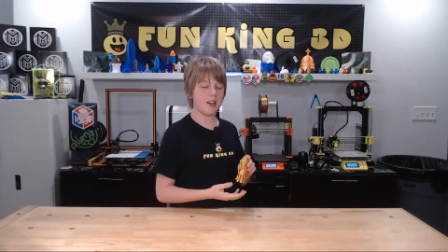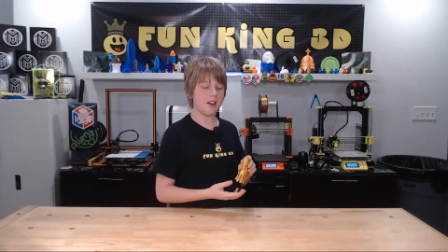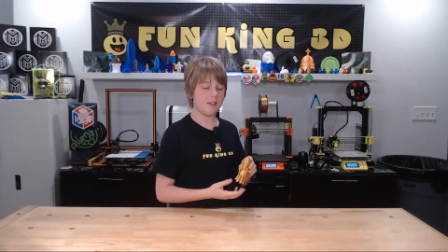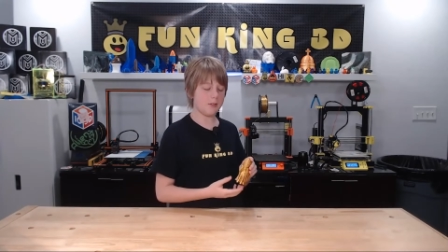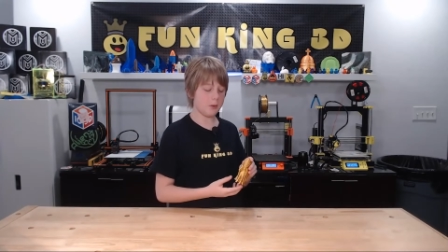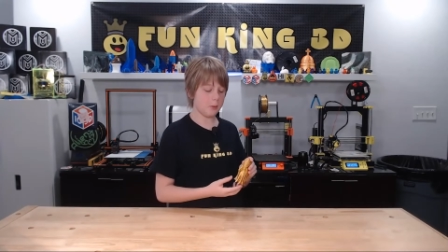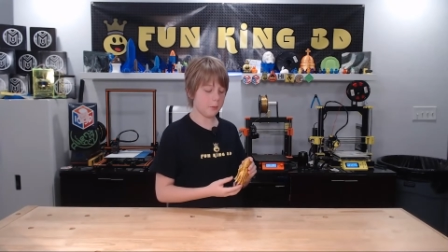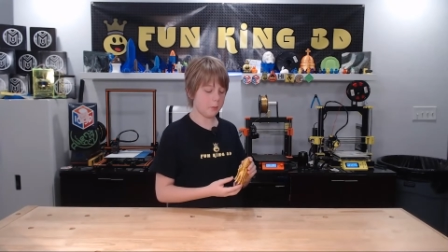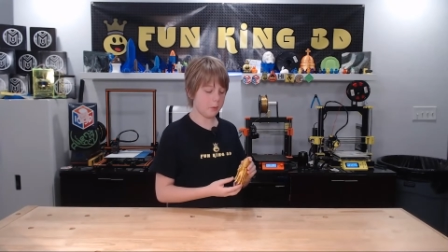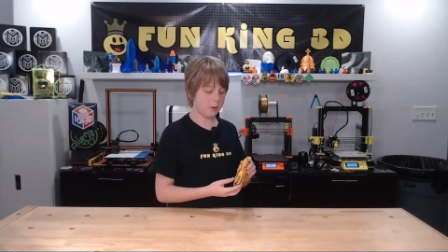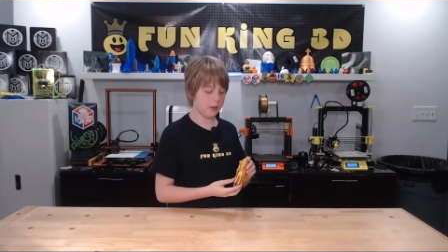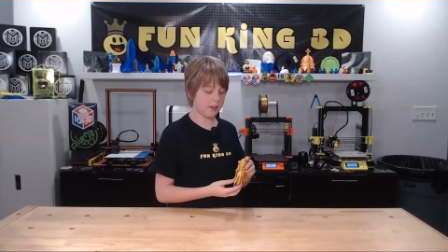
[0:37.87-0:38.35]

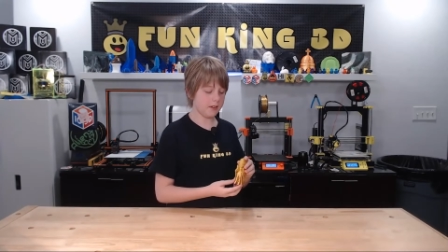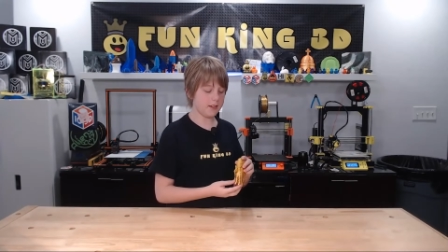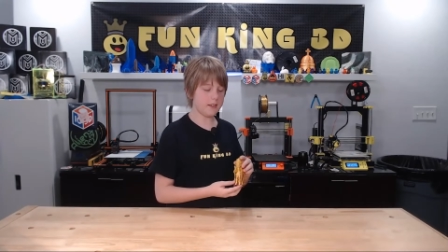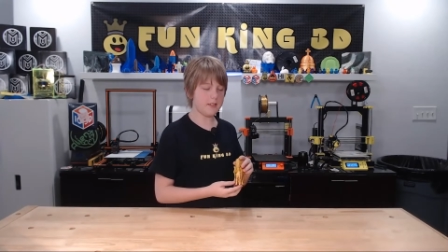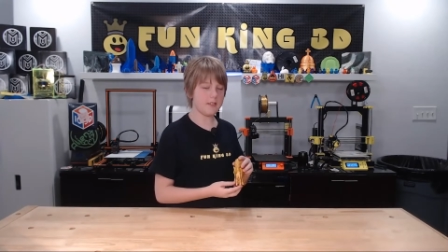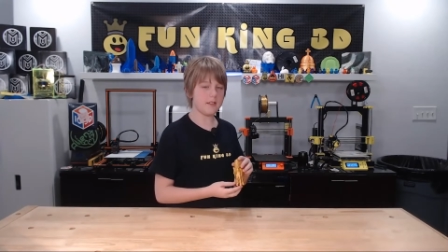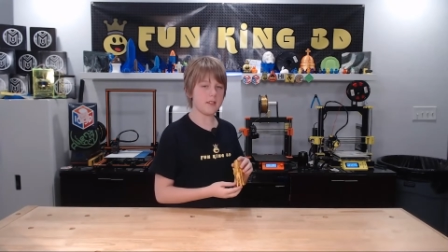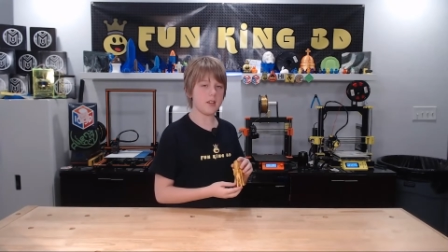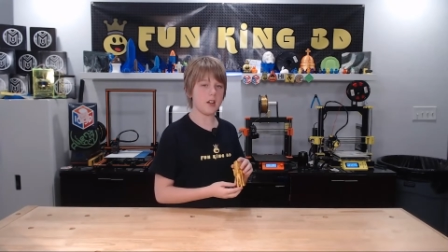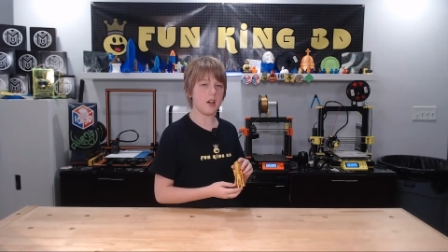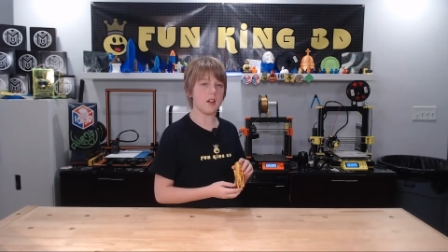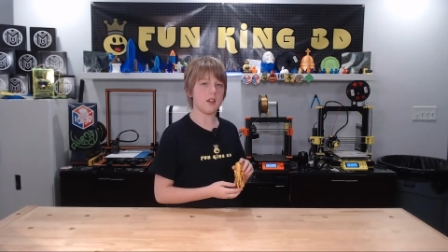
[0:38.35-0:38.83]
for
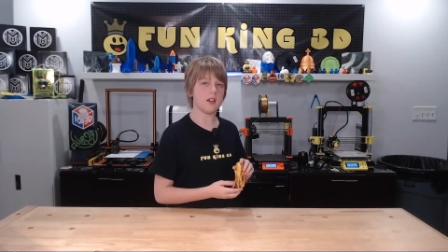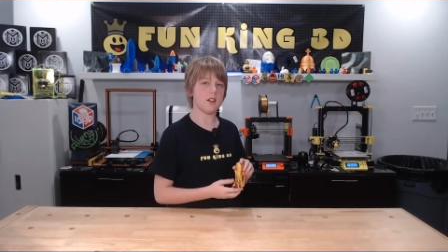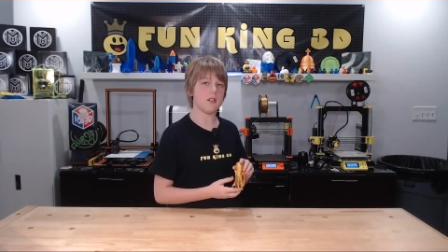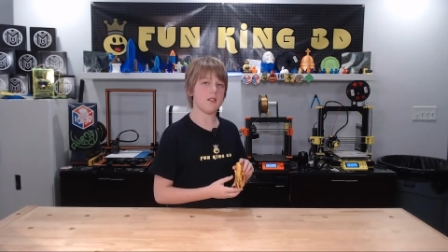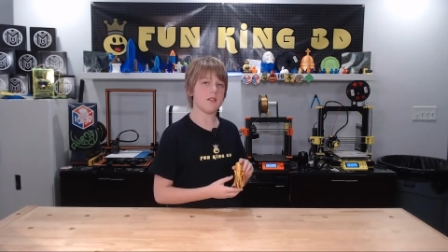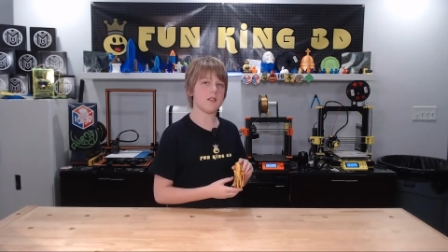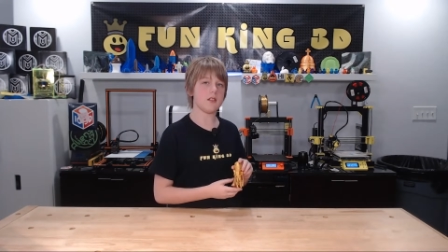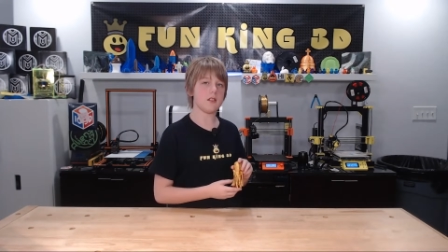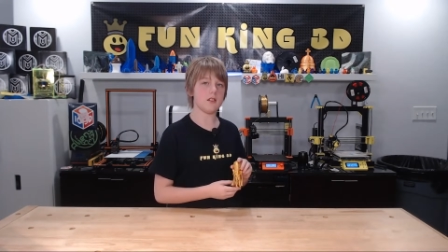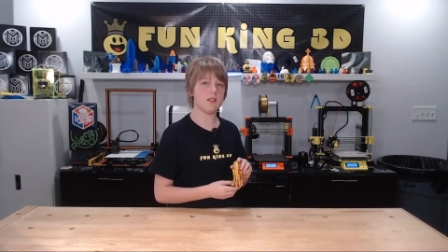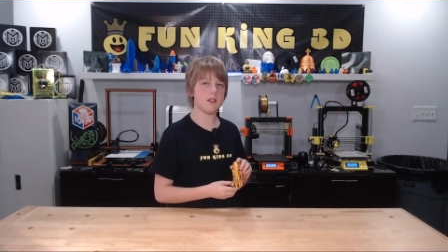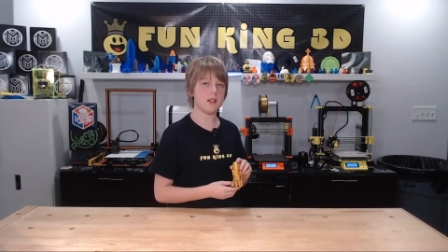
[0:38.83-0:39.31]
Printed Solid,
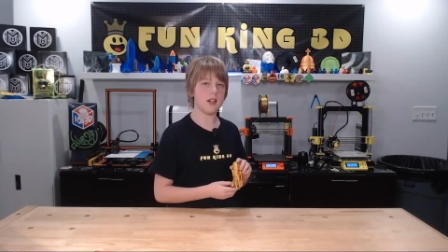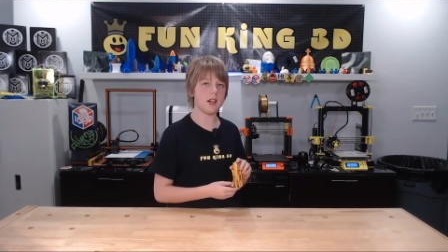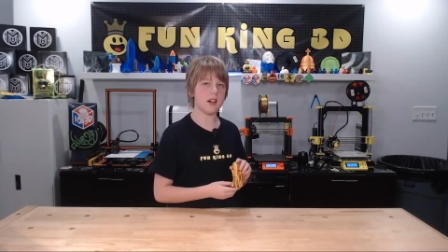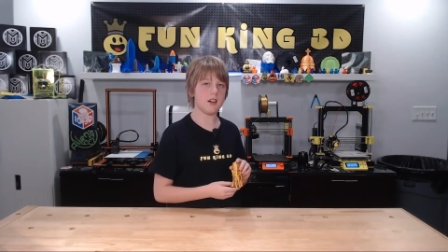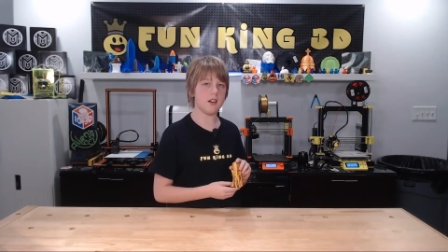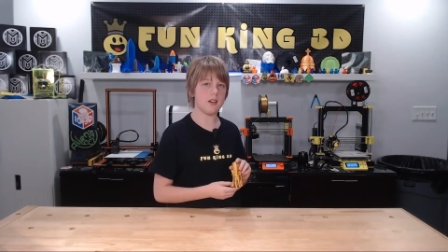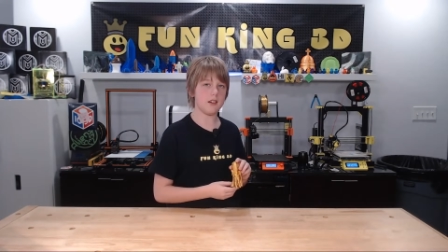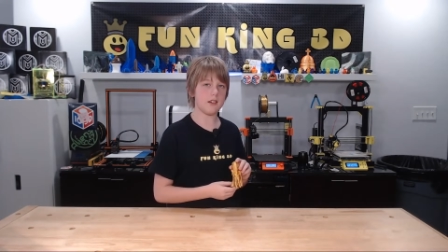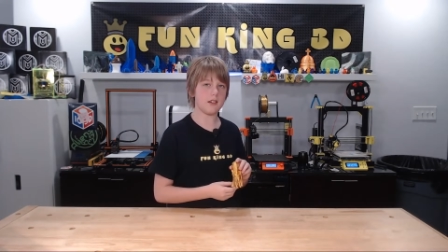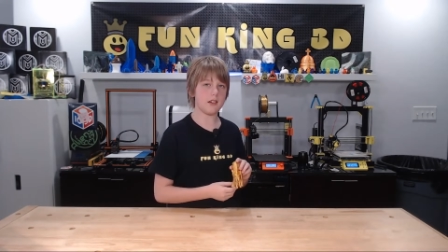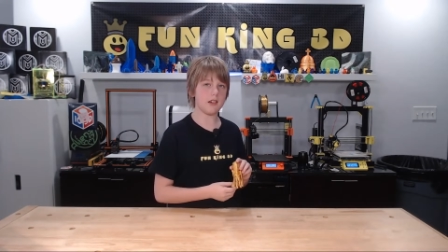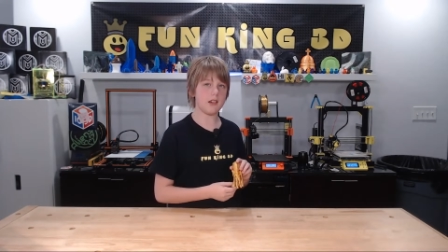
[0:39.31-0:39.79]
Sir
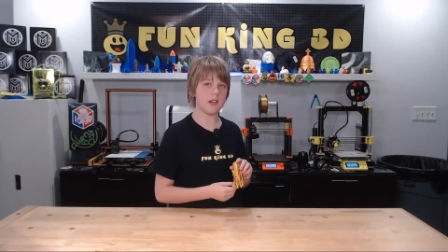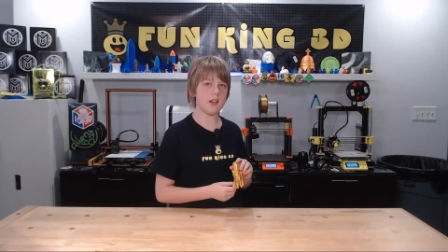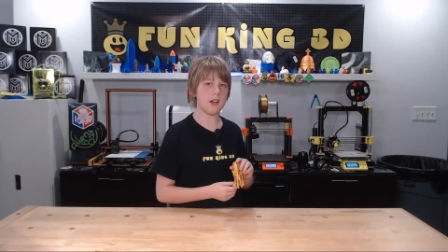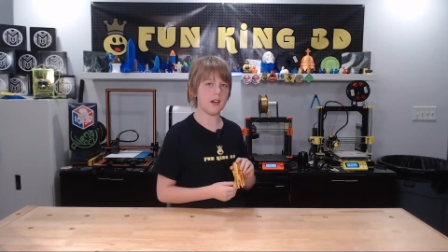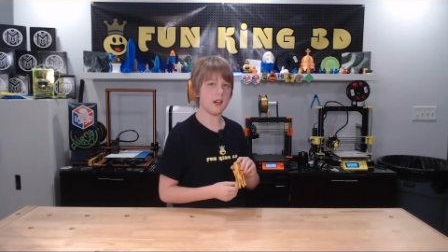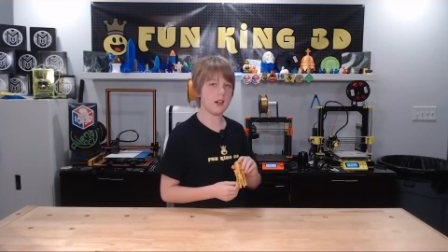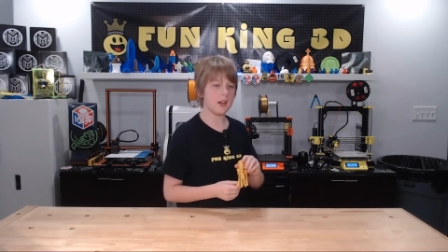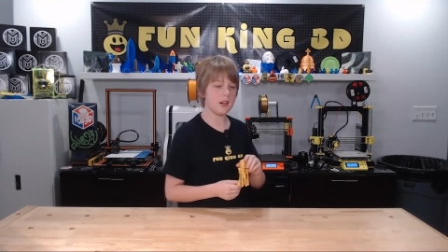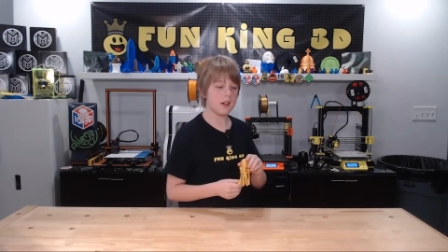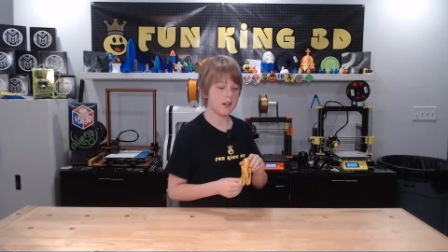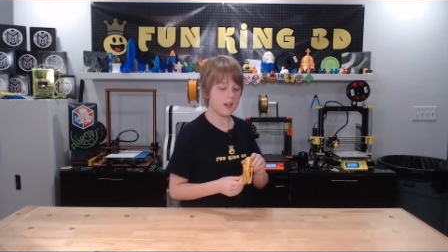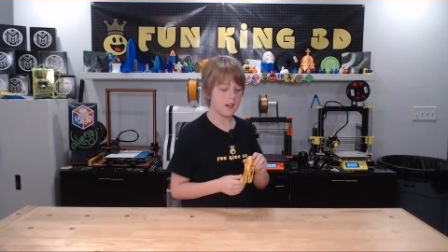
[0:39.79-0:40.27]
Layersalot.